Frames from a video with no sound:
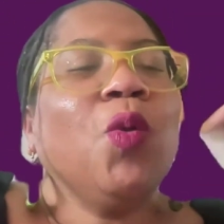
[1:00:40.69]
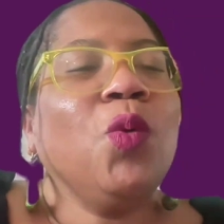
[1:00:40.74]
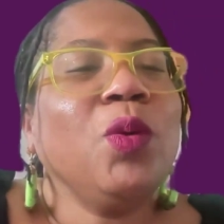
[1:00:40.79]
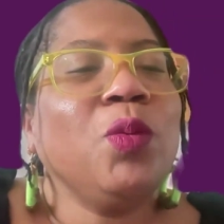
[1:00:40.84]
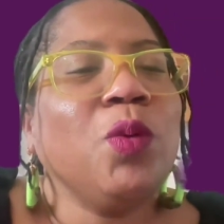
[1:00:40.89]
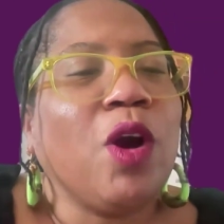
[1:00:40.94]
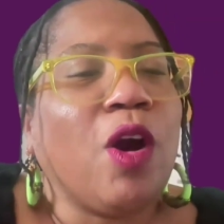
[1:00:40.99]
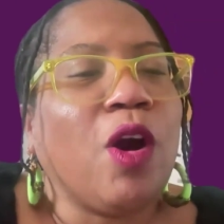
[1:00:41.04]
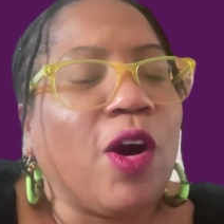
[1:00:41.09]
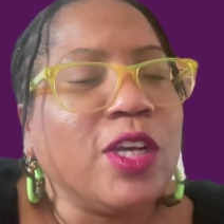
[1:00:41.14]

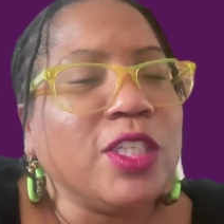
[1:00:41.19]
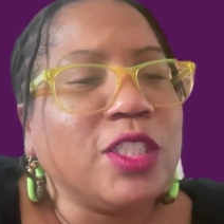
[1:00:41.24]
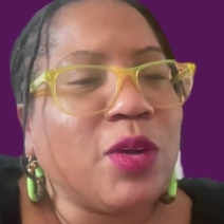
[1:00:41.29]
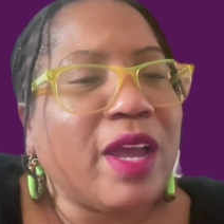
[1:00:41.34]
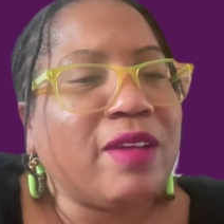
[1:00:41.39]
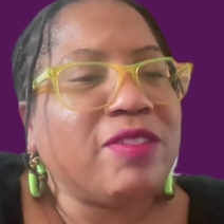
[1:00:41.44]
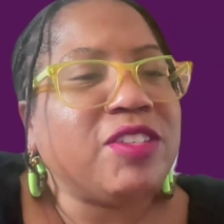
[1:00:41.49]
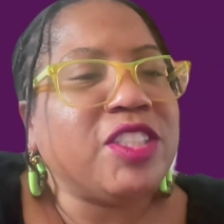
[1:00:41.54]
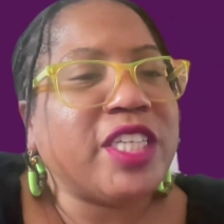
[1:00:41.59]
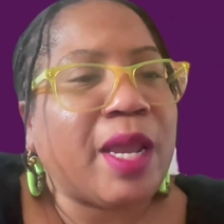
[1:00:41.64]
We will
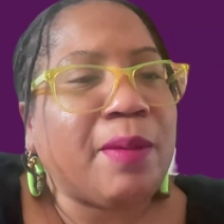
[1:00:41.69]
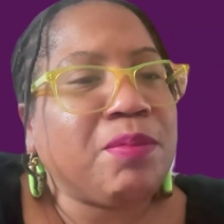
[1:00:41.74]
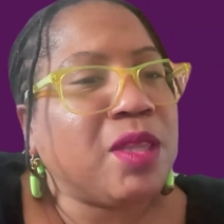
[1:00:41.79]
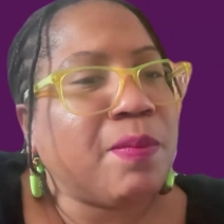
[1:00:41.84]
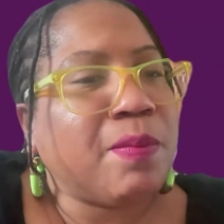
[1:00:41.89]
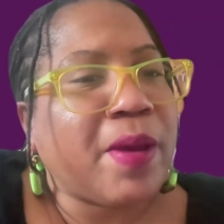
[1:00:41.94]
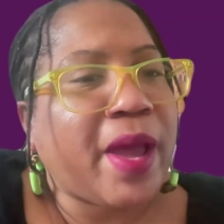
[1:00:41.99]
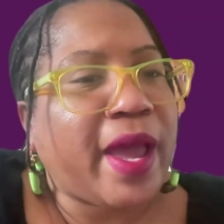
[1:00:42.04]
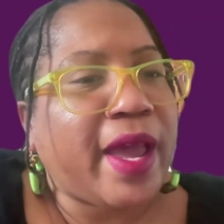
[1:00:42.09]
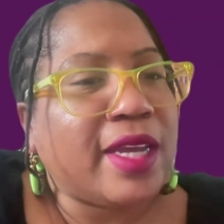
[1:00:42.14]
also have
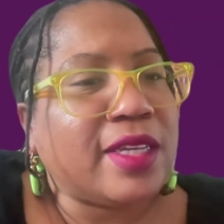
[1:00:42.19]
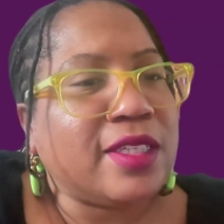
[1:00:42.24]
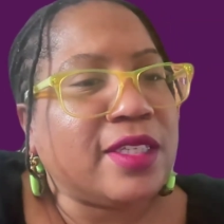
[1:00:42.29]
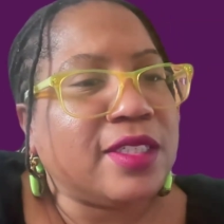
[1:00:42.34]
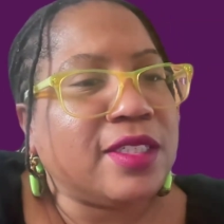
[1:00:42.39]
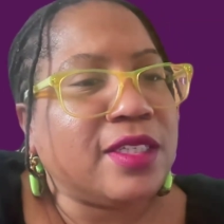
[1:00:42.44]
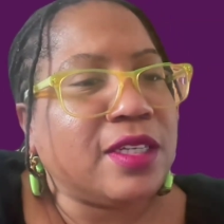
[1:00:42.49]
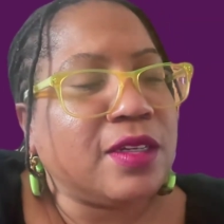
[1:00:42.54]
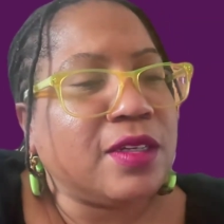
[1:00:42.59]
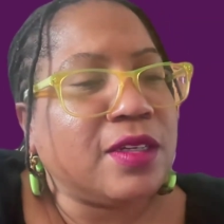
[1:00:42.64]
shaped the past,
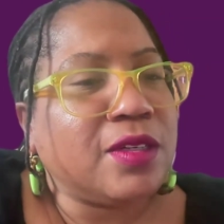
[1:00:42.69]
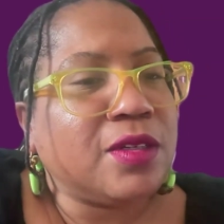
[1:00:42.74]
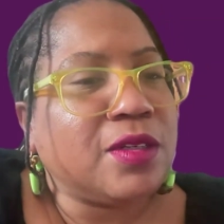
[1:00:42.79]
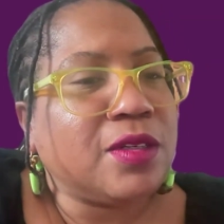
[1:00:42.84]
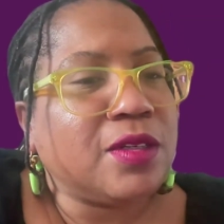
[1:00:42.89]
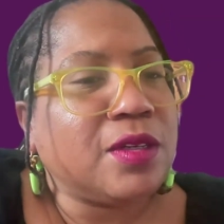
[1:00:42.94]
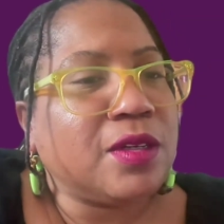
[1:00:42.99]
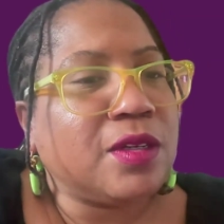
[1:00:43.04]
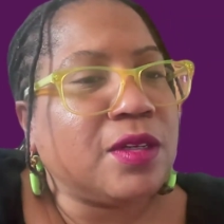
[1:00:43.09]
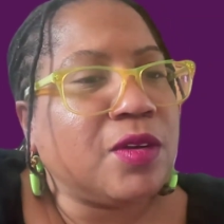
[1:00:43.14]

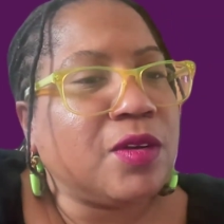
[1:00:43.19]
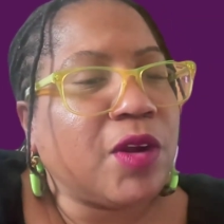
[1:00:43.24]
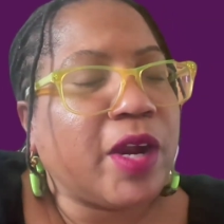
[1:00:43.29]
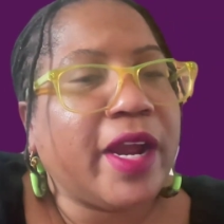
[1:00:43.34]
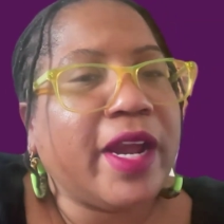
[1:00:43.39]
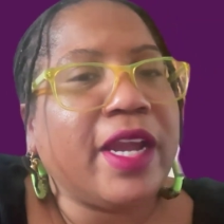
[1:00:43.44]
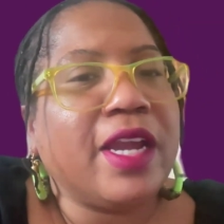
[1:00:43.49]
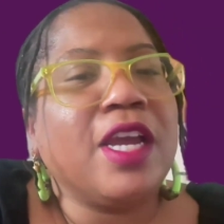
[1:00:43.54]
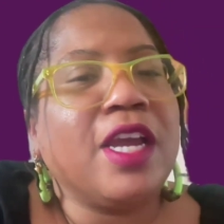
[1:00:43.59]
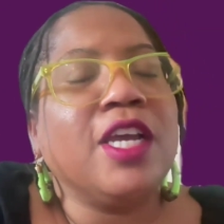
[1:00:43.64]

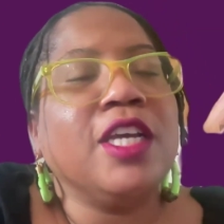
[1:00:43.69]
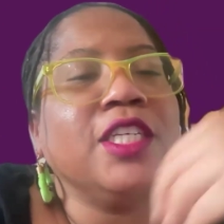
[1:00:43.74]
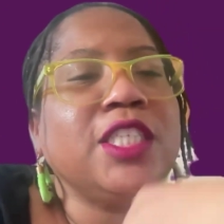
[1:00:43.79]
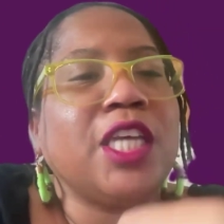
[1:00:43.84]
right?